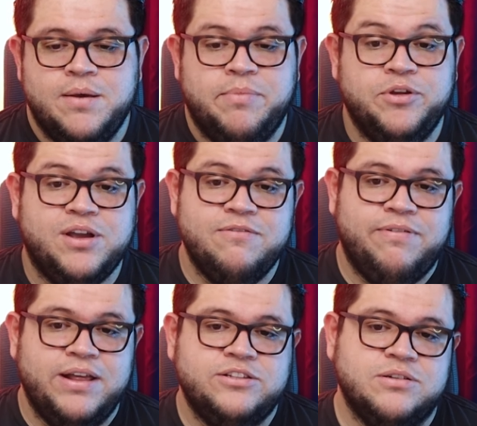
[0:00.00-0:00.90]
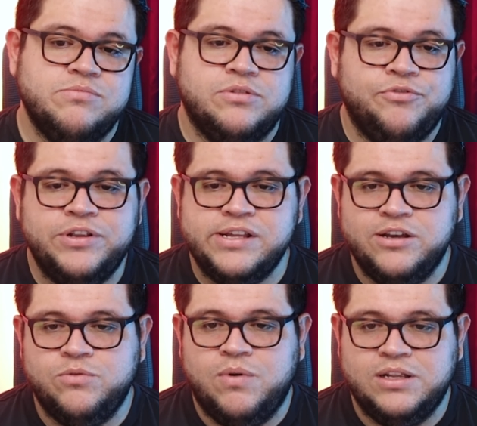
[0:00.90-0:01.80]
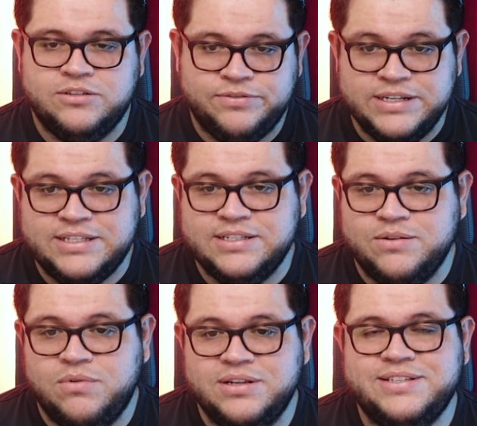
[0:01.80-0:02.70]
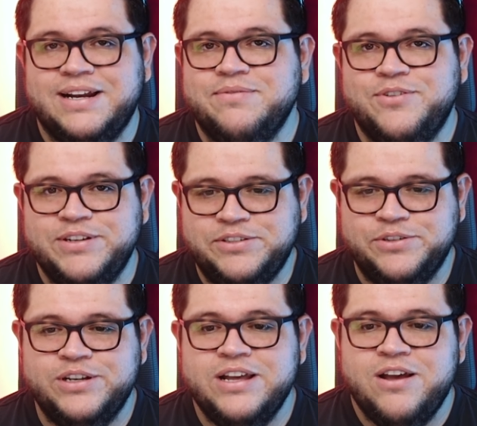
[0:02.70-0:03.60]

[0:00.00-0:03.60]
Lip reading: But you can find some really good ones. For instance, the ones that I'm going to